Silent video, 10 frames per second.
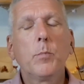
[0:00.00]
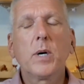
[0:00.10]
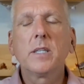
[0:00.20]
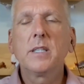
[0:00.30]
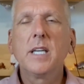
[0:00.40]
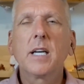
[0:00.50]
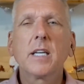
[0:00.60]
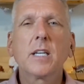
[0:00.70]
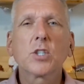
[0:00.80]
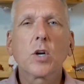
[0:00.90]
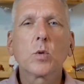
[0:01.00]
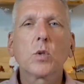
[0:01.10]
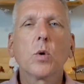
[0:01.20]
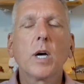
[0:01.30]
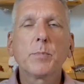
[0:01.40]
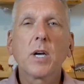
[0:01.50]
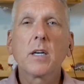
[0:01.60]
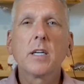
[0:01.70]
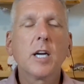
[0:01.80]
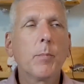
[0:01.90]
But I'm
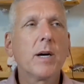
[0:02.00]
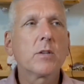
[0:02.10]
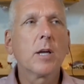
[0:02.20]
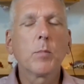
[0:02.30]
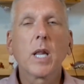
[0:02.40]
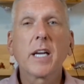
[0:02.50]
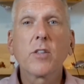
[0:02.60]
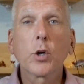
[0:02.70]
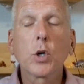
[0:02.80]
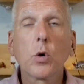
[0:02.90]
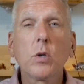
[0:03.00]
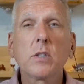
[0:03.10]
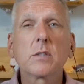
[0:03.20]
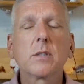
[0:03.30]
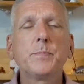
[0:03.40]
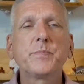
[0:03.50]
talking about them like they're goals.